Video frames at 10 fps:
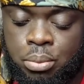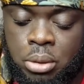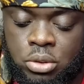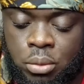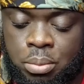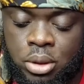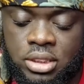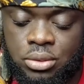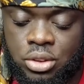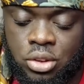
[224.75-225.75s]
prompt support
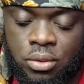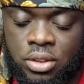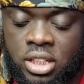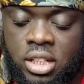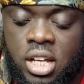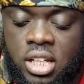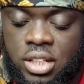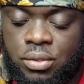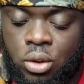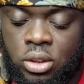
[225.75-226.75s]
in resolving the
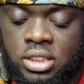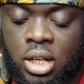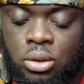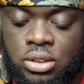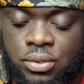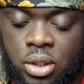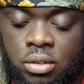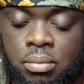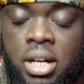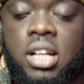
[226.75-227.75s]
difficulty I was facing